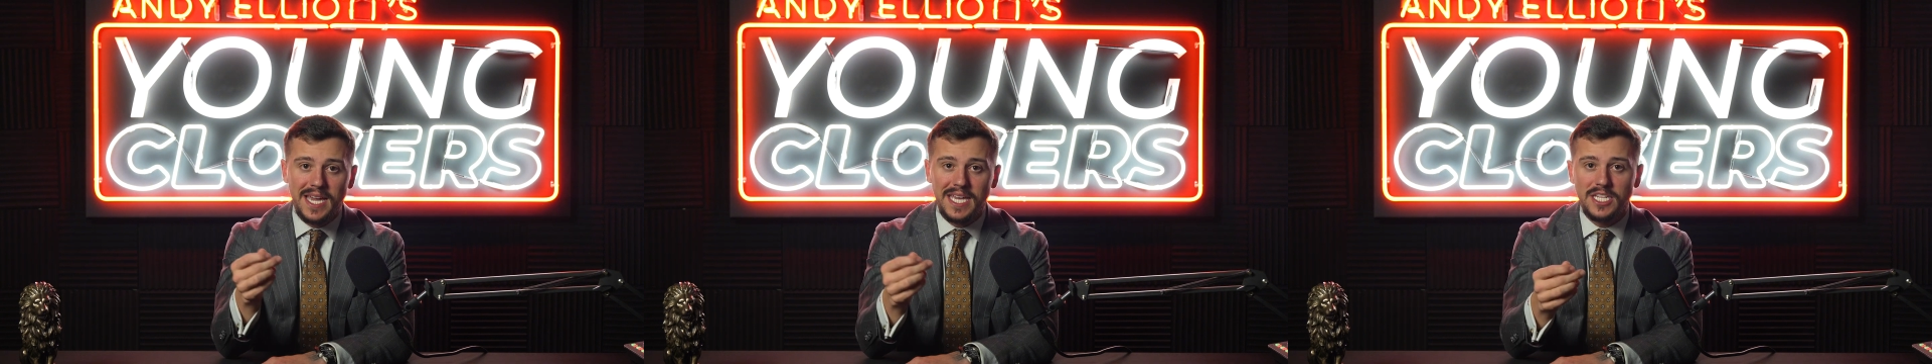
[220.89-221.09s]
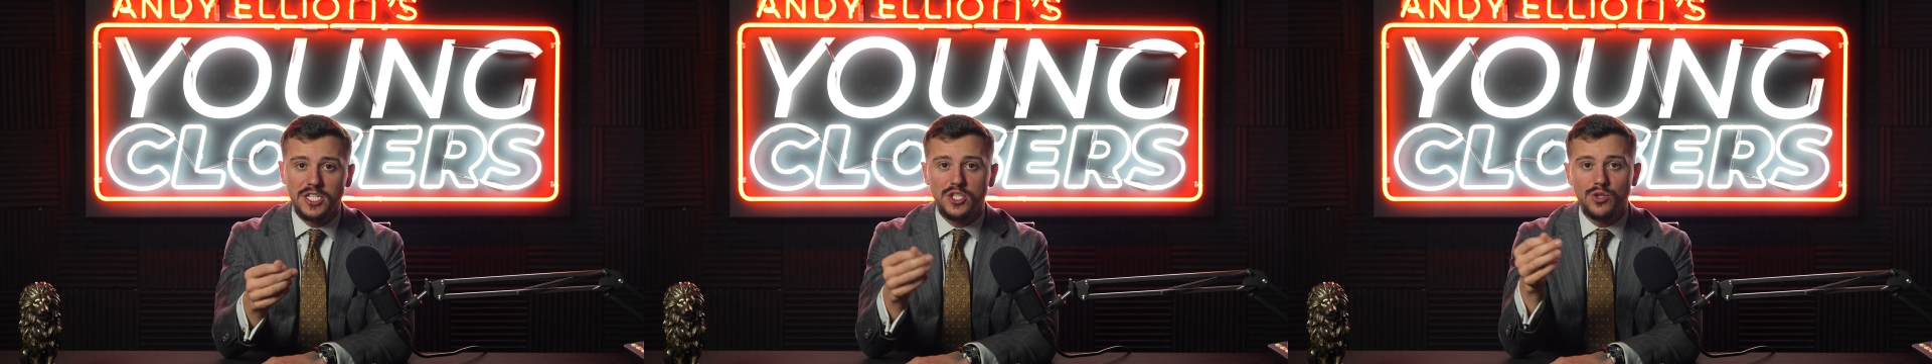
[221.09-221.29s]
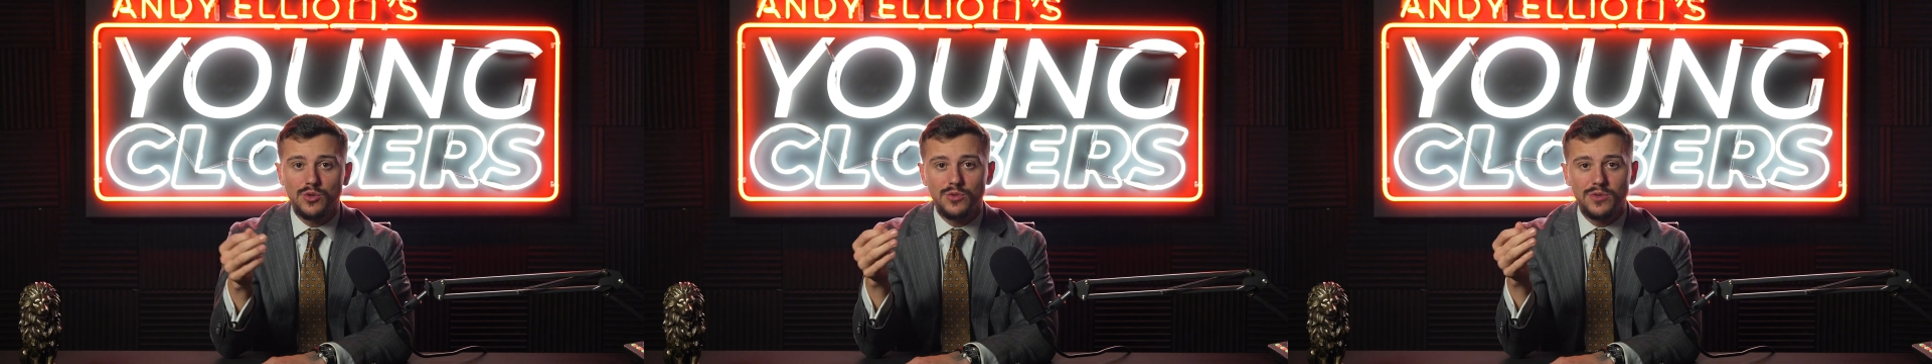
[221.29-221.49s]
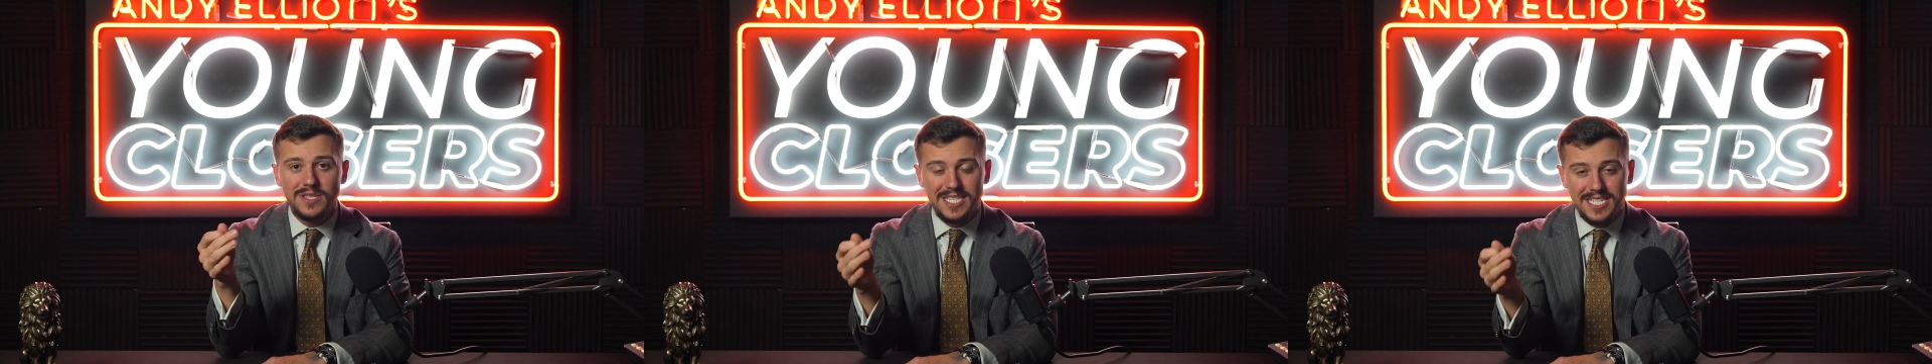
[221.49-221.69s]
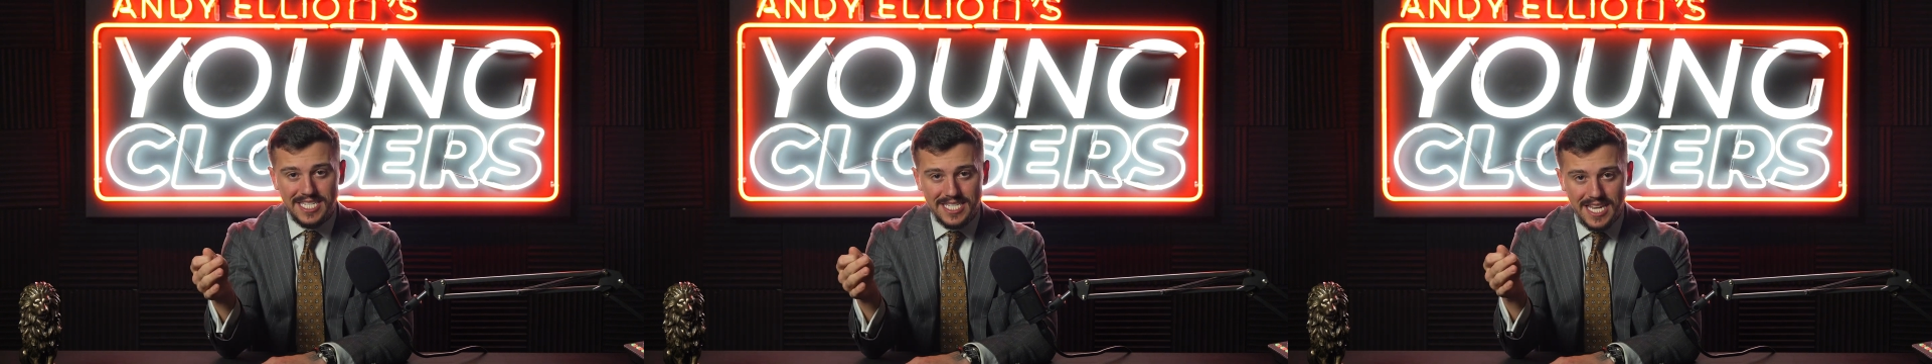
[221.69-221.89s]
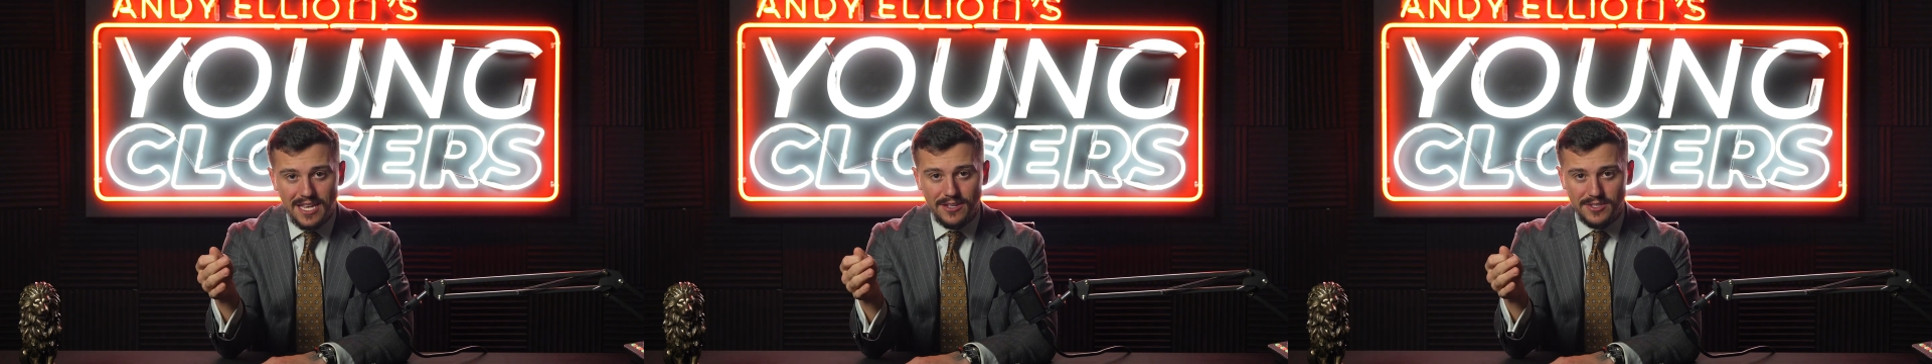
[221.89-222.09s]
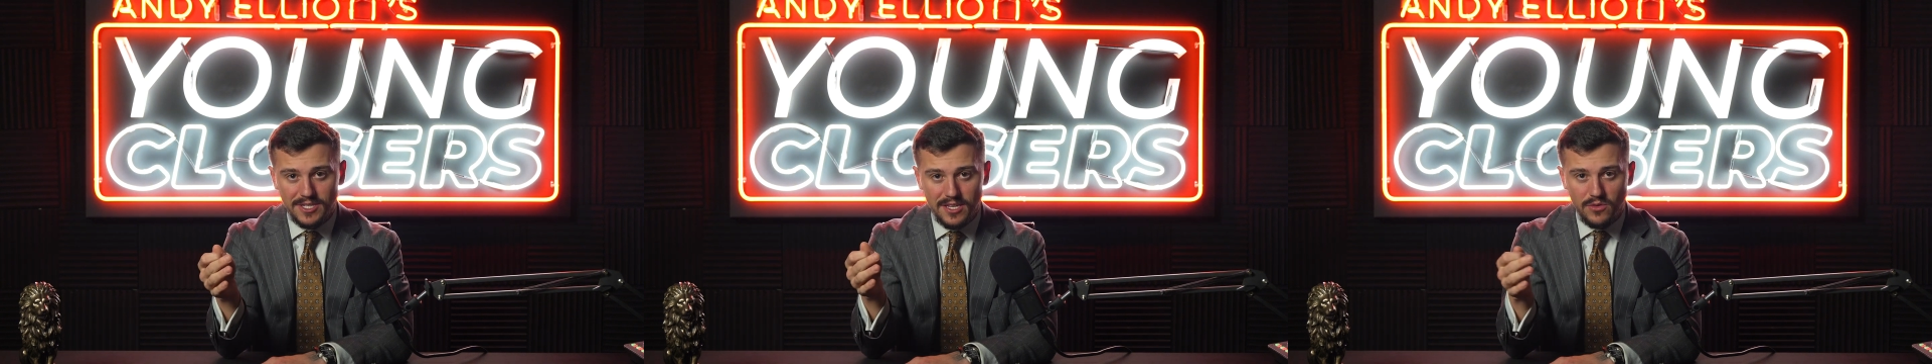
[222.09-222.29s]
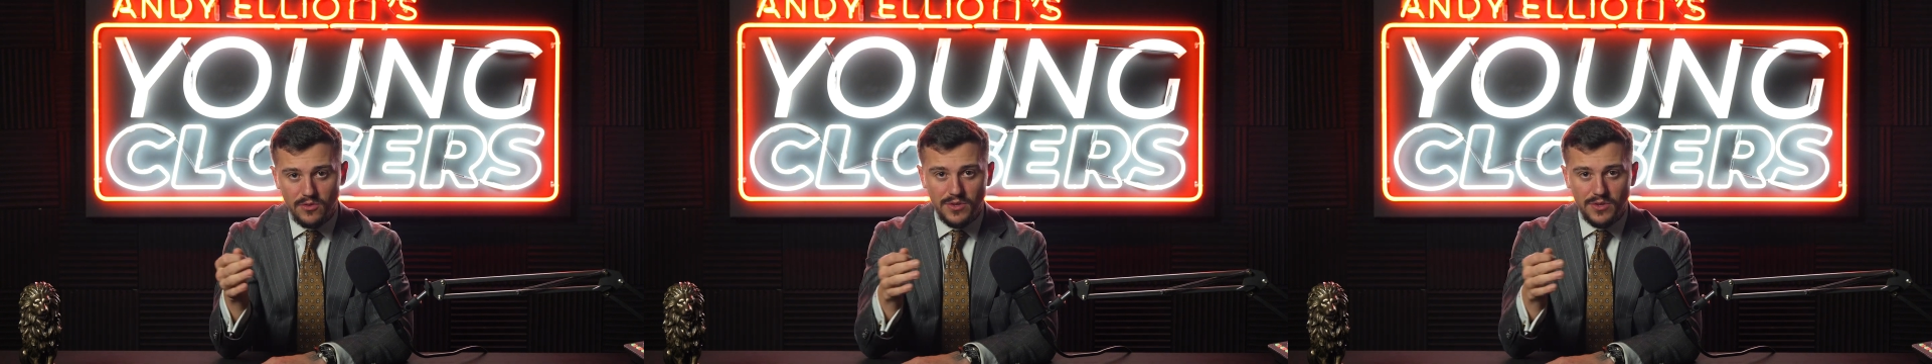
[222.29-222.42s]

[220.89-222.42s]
into this sales skill.